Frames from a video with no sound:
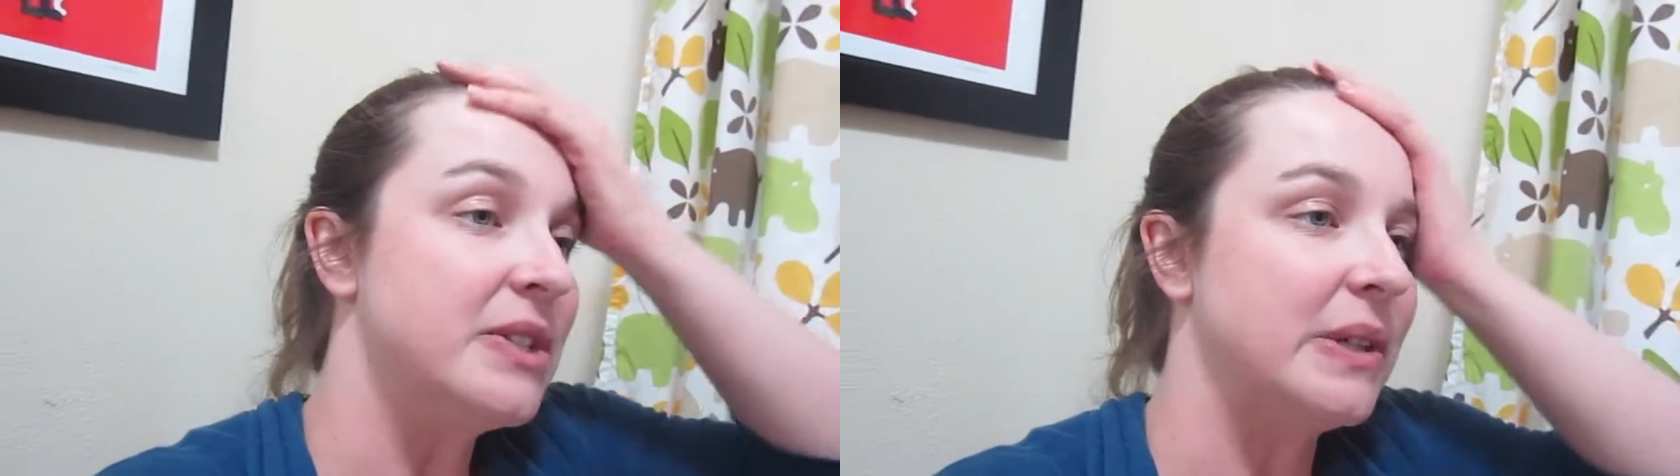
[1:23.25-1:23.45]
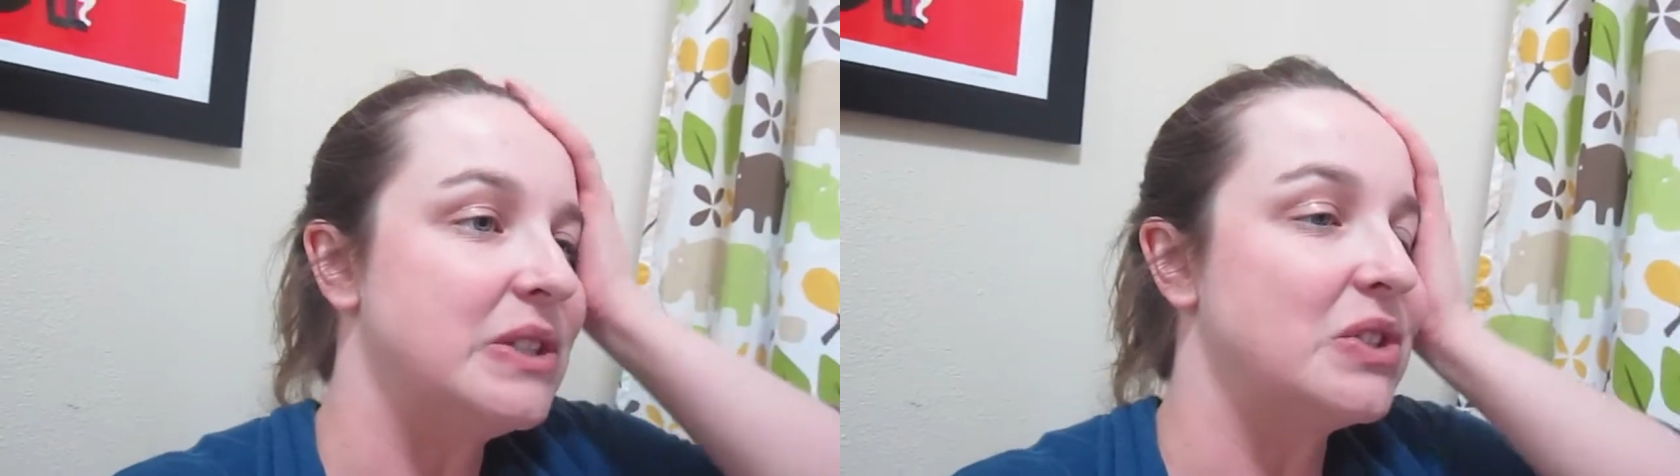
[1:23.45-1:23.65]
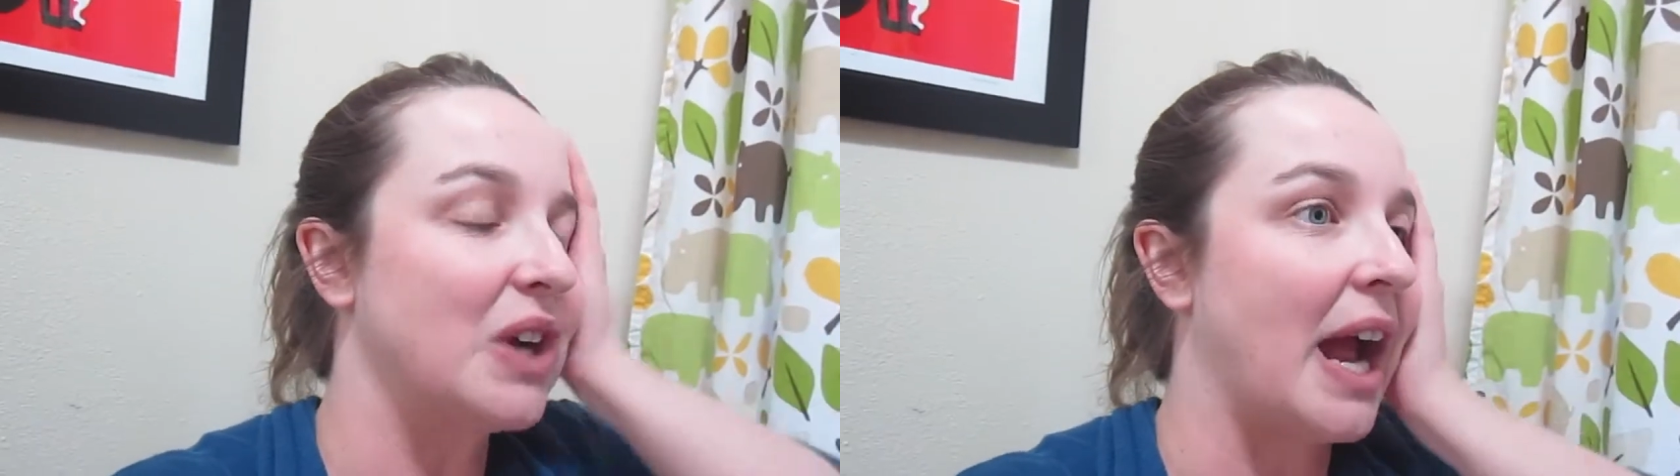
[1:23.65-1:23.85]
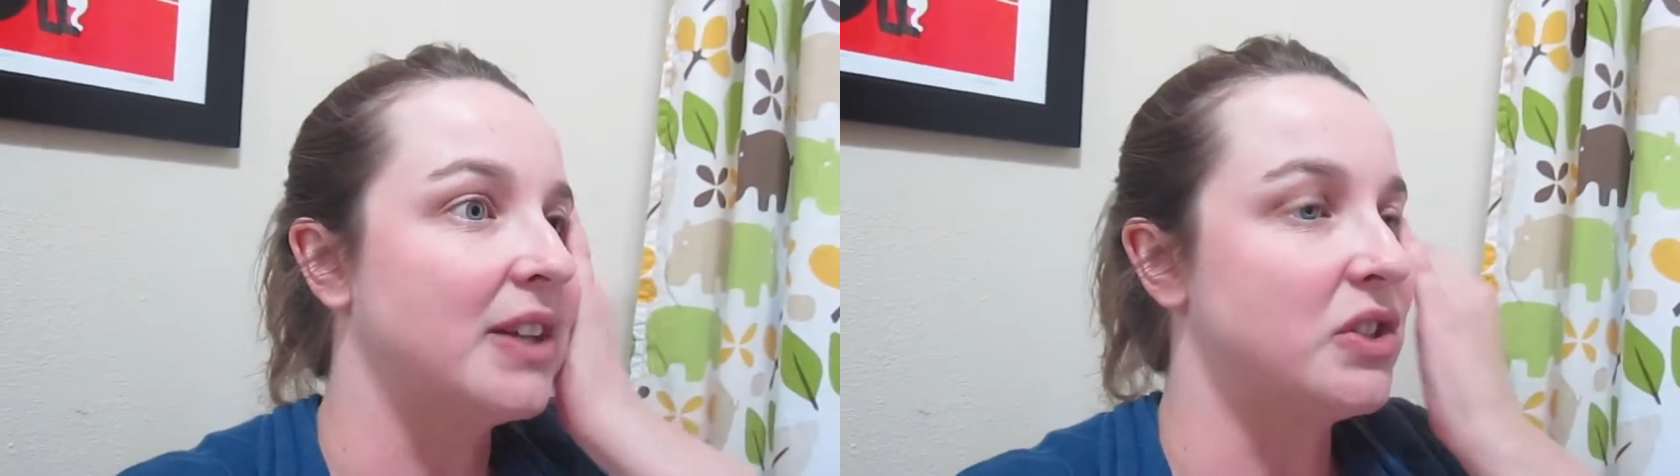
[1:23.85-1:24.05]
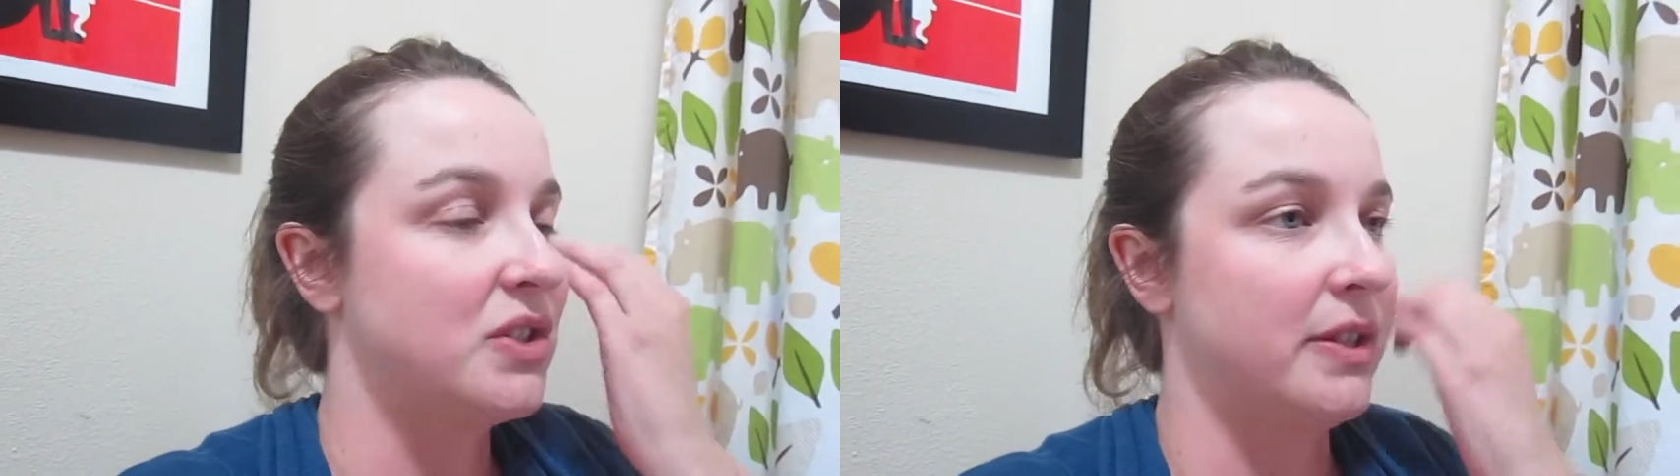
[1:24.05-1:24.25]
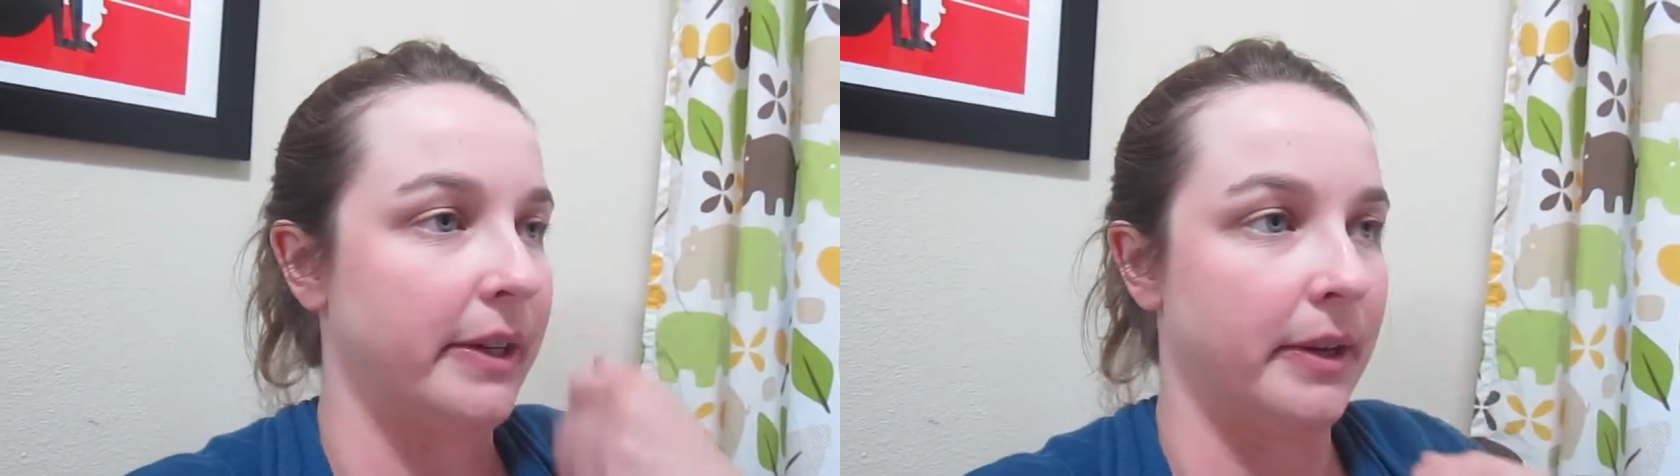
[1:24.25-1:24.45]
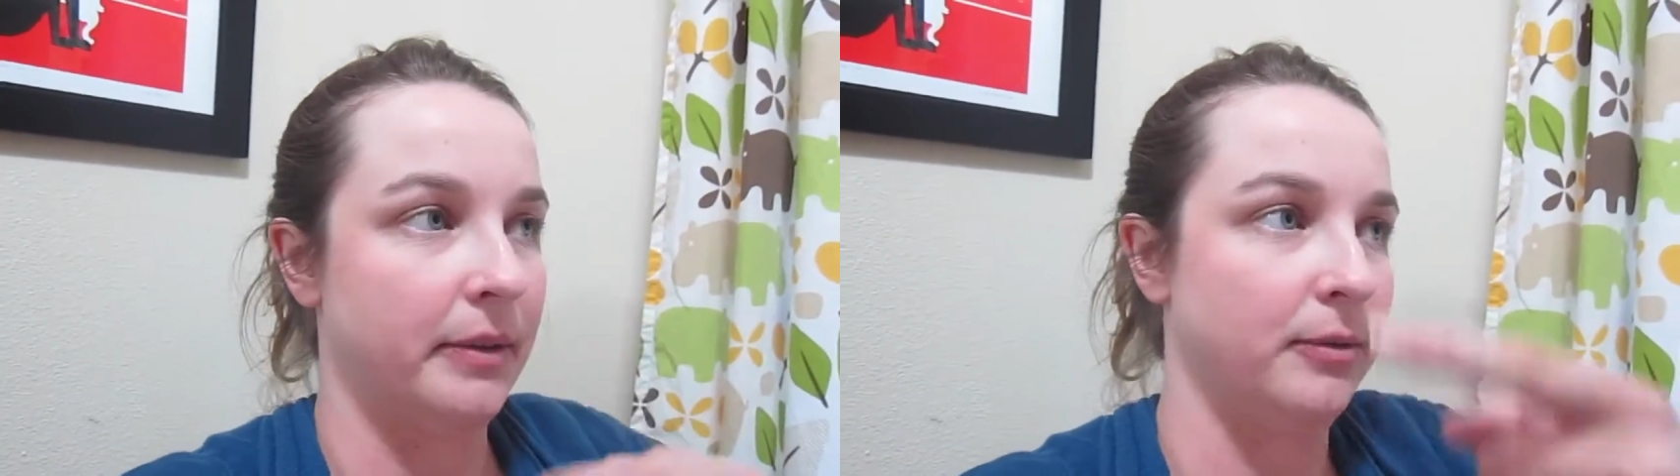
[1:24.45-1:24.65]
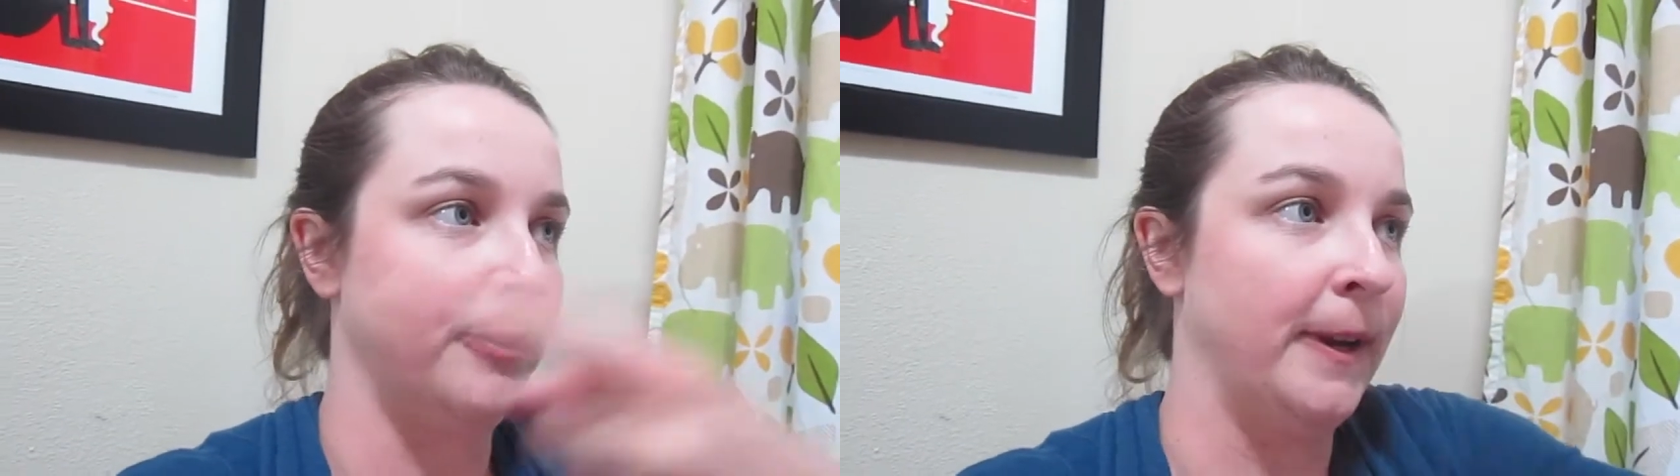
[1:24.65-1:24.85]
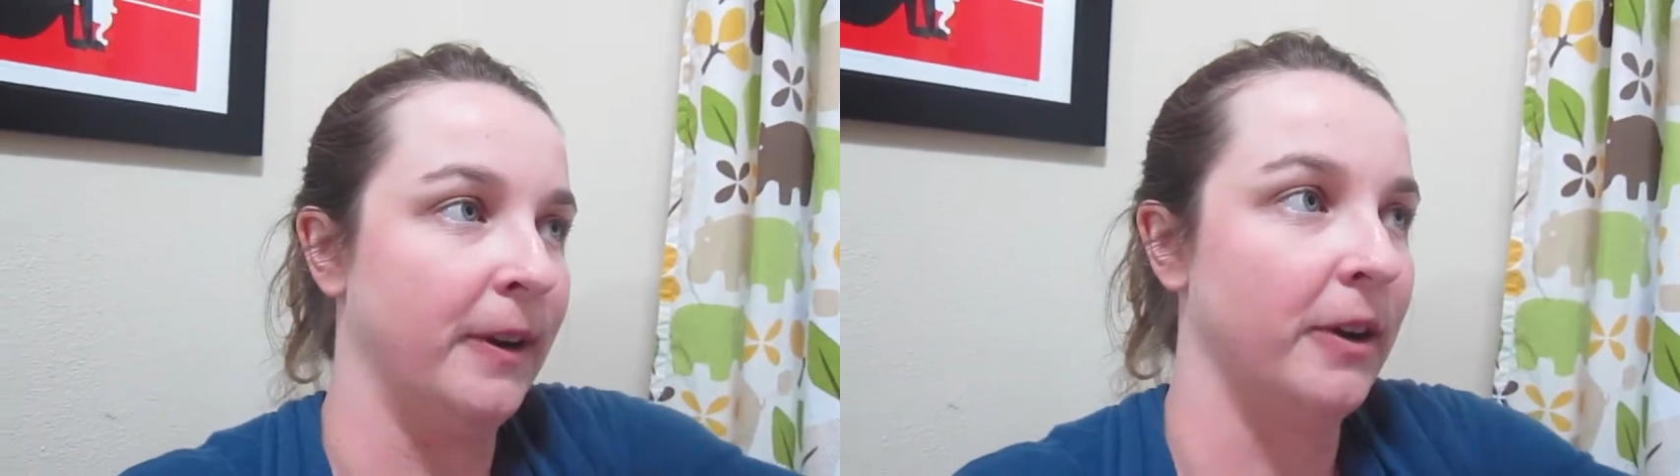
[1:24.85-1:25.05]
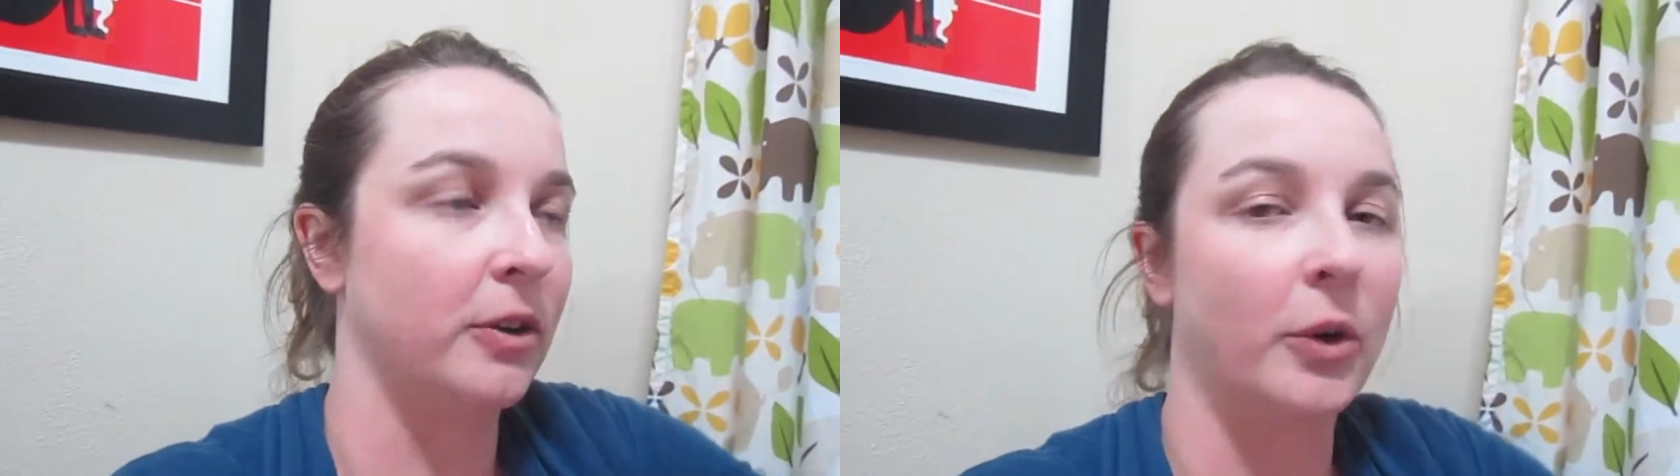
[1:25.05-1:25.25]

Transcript: So I scratched the rear